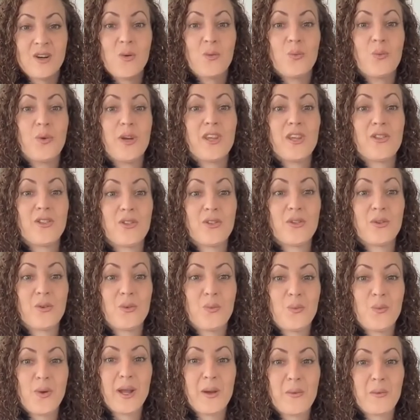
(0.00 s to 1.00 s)
with
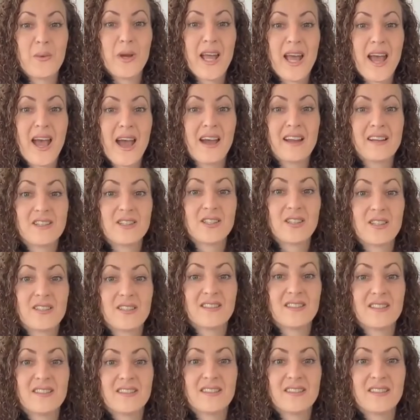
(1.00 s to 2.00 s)
where we're at
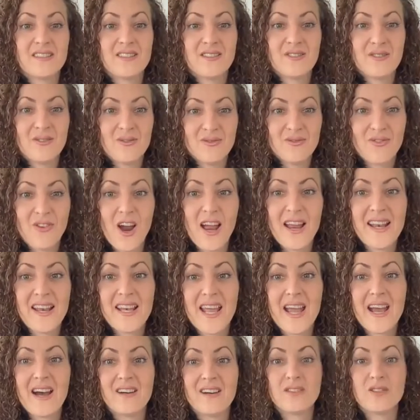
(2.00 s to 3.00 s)
right
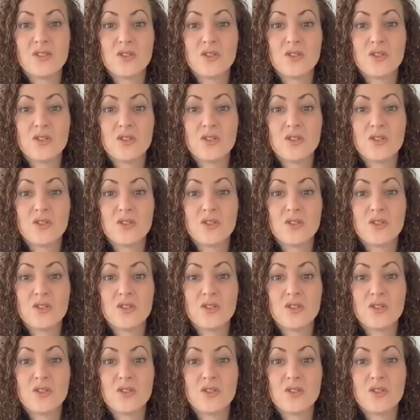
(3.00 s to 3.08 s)
now.